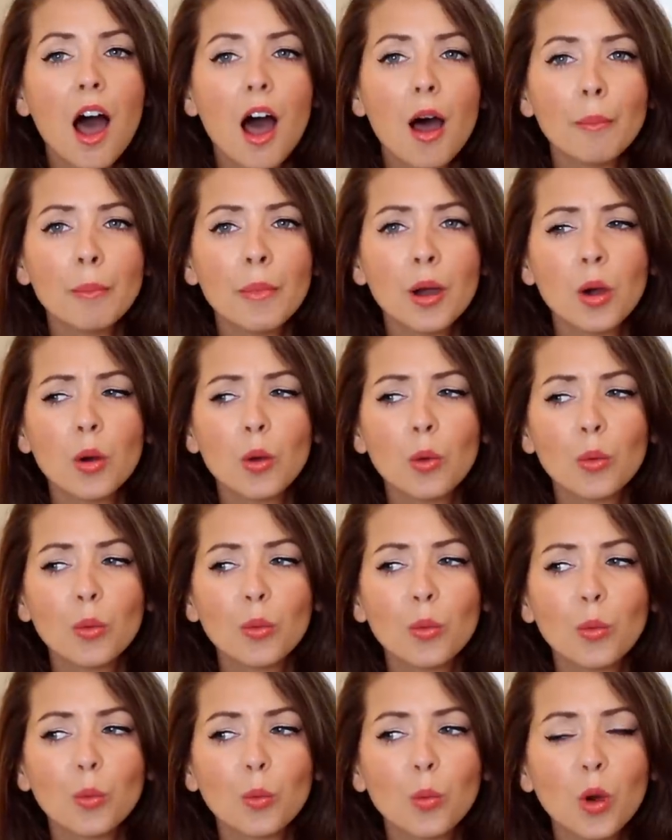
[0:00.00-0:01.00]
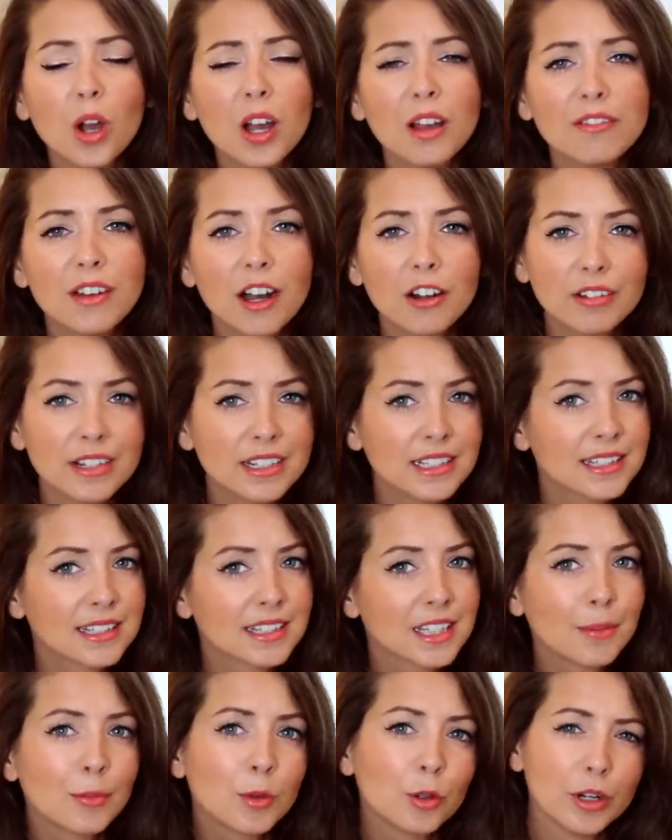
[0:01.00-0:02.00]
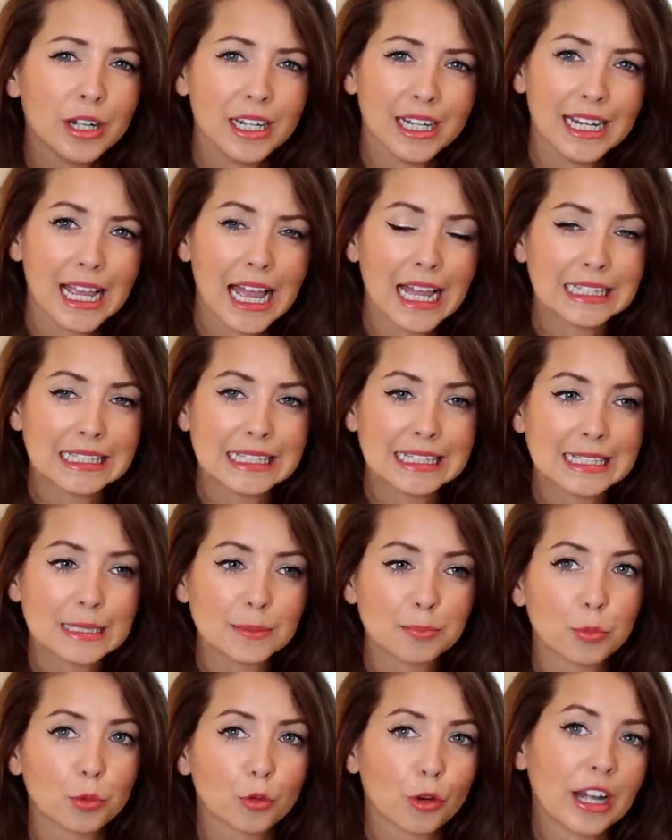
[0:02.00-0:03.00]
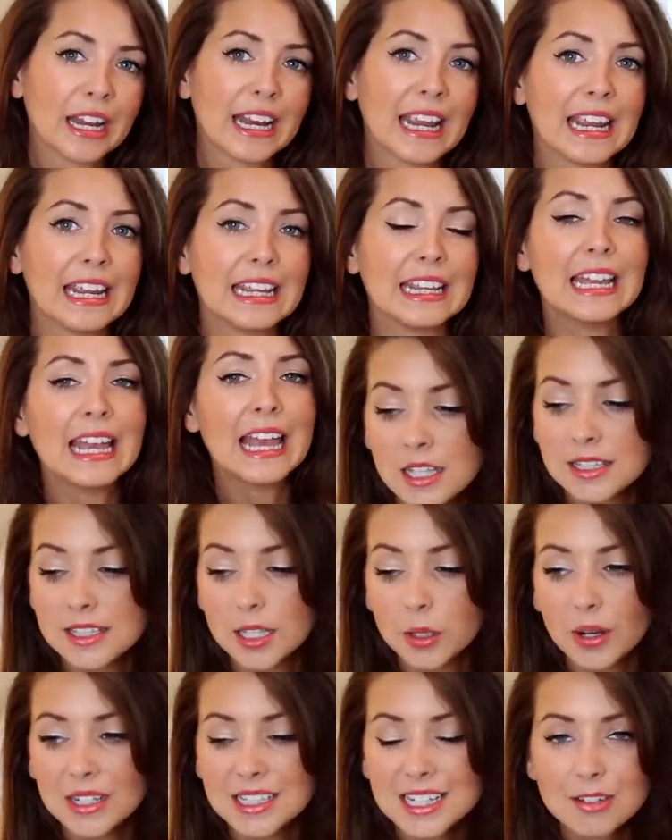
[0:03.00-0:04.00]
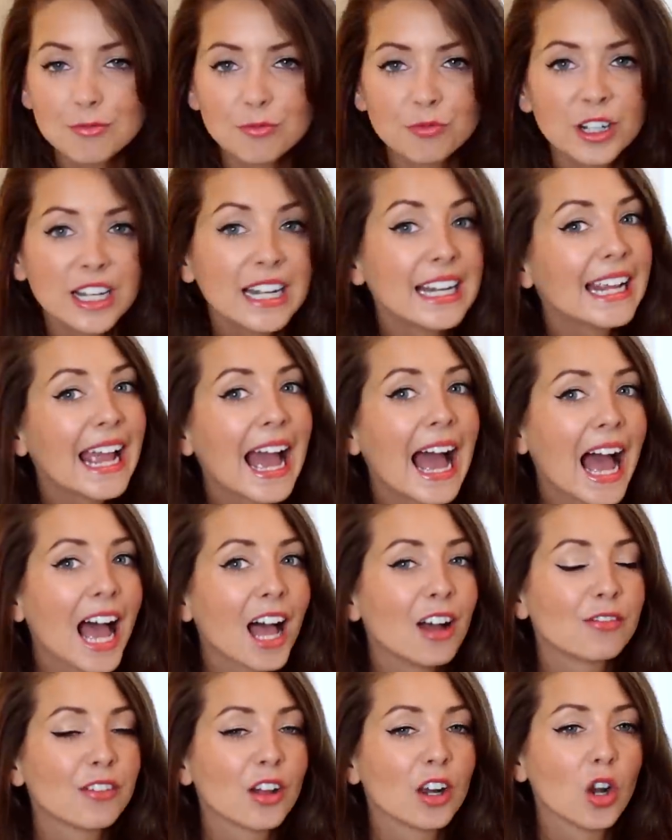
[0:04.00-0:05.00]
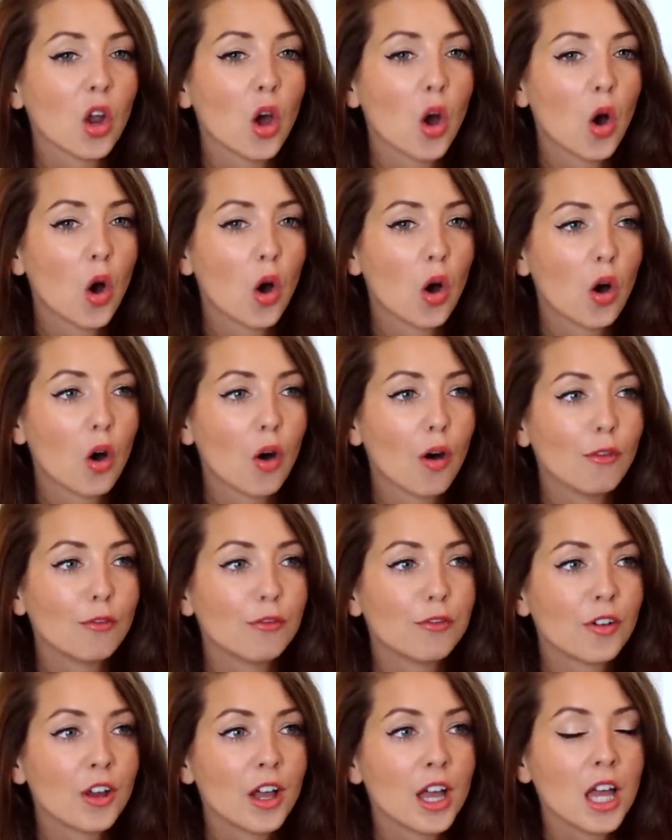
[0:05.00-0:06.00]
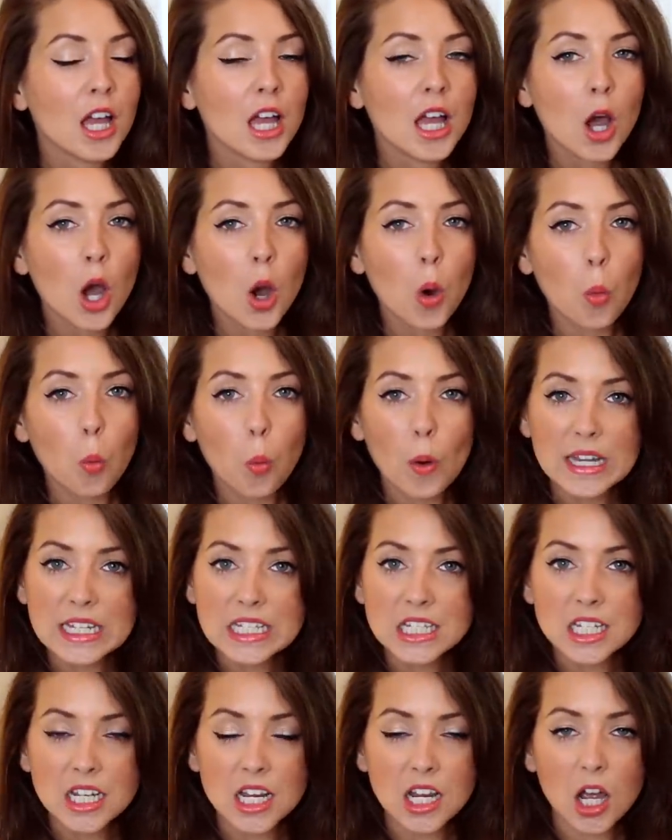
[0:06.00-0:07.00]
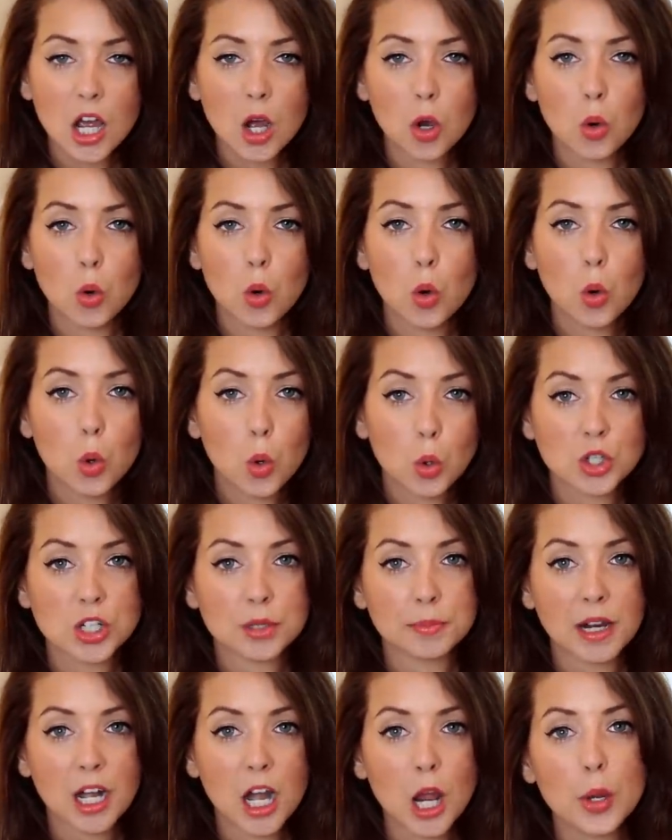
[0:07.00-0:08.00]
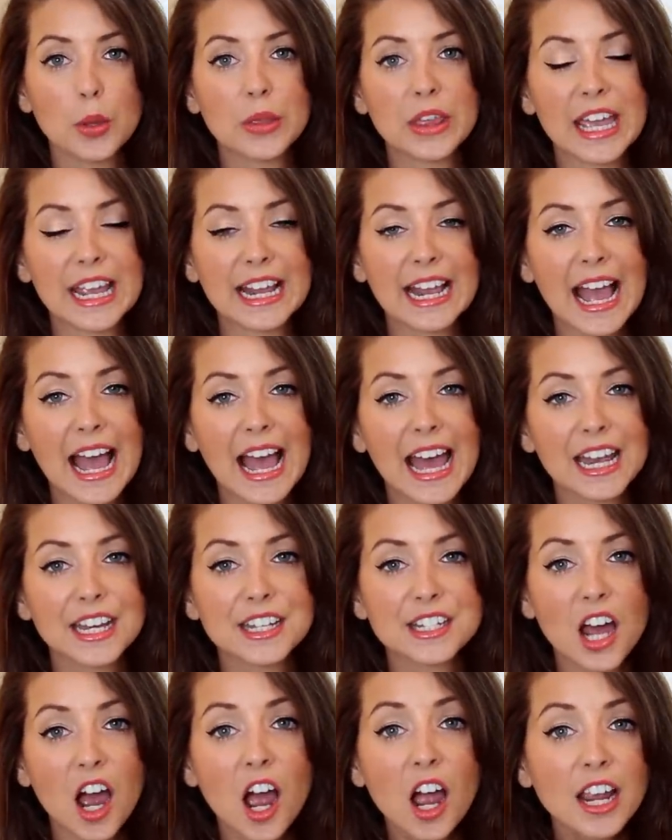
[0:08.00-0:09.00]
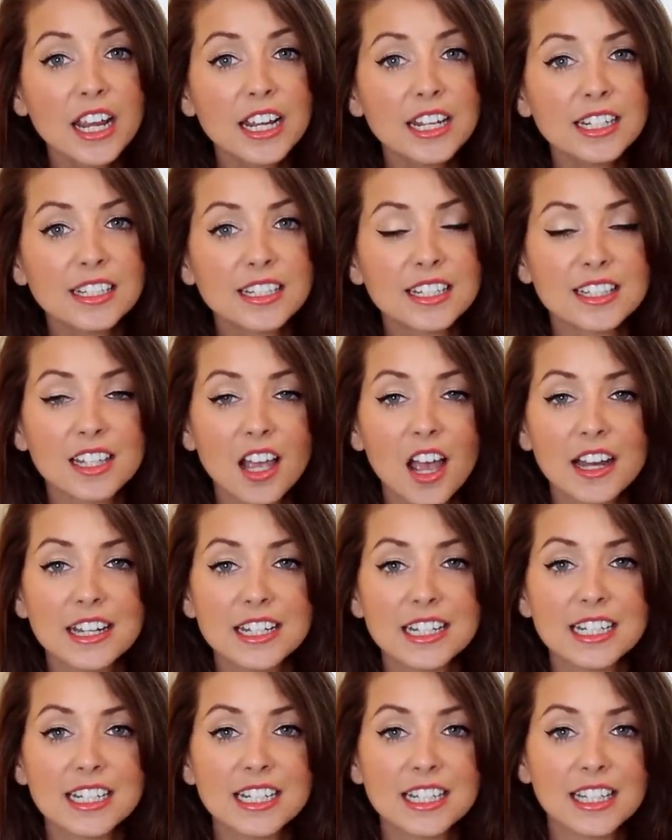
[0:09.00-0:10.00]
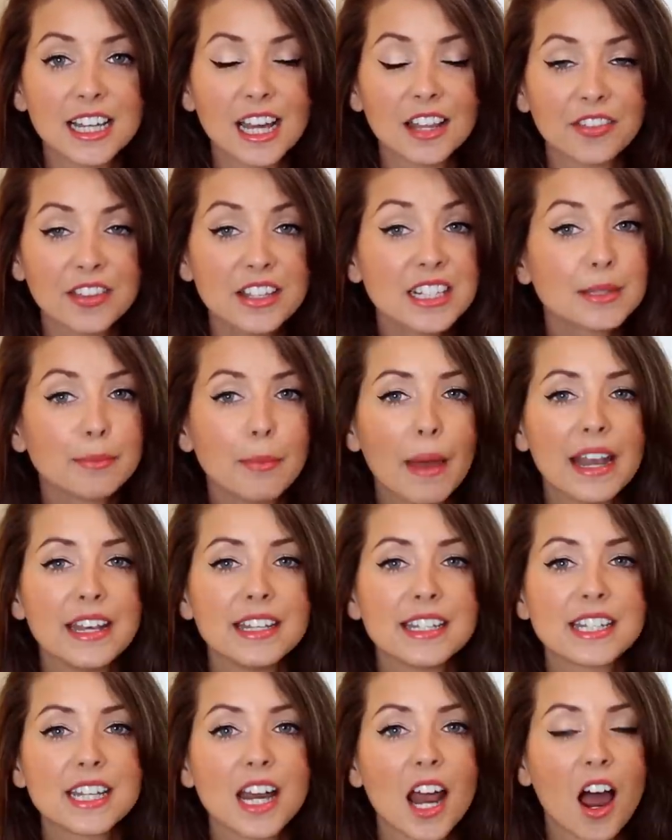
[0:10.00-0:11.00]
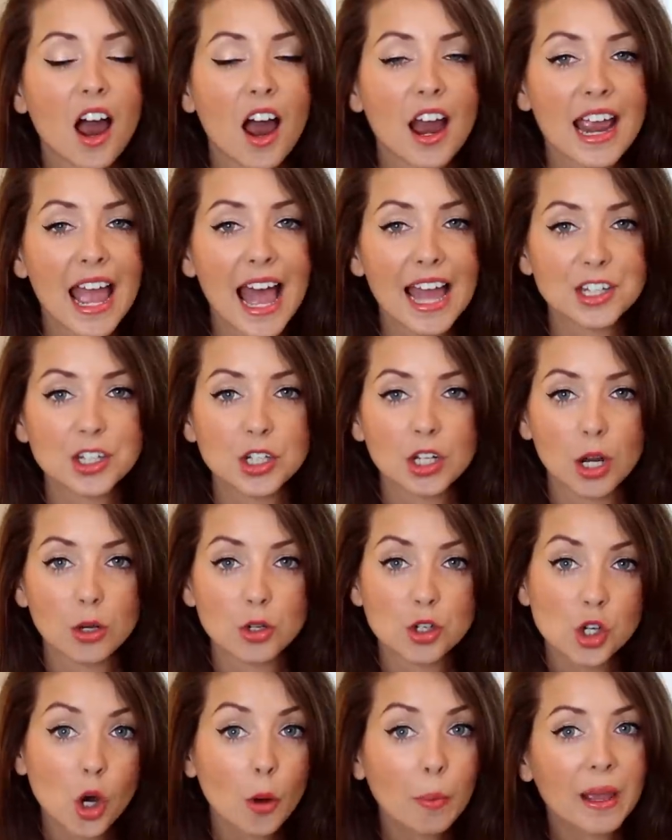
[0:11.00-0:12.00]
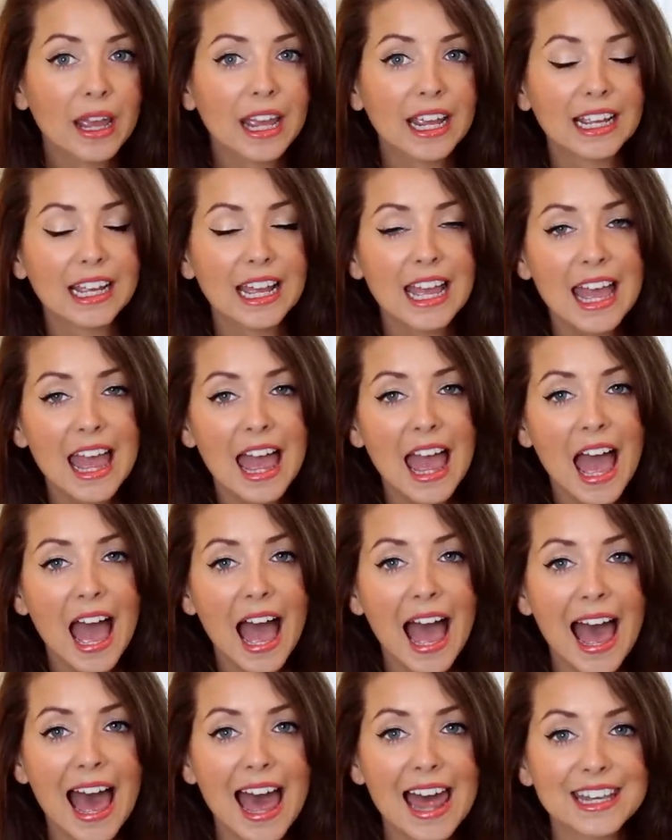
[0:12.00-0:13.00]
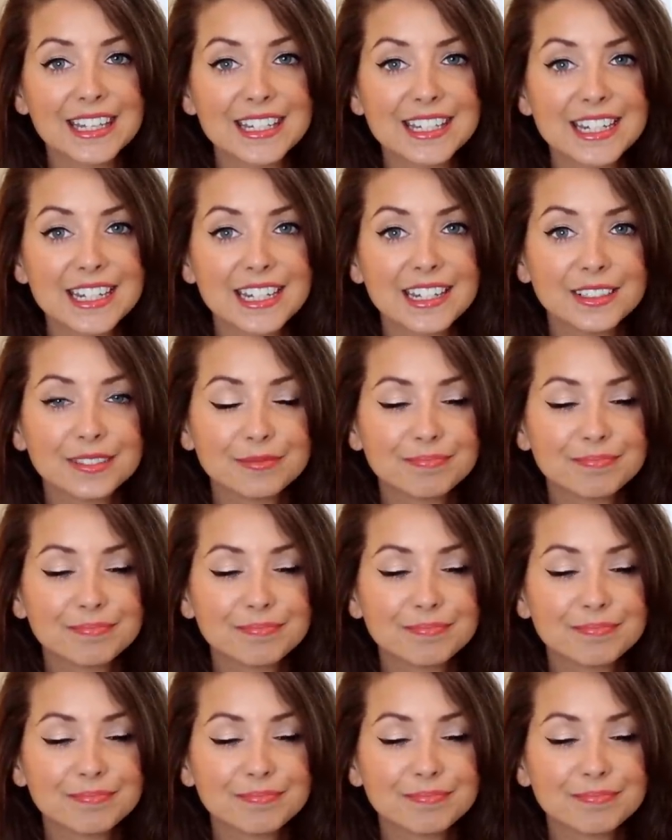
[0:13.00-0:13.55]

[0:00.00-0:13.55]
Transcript: um, were very summery and springy so I didn't really have a lot of winter or autumn clothing and I decided that this meant I had to go shopping and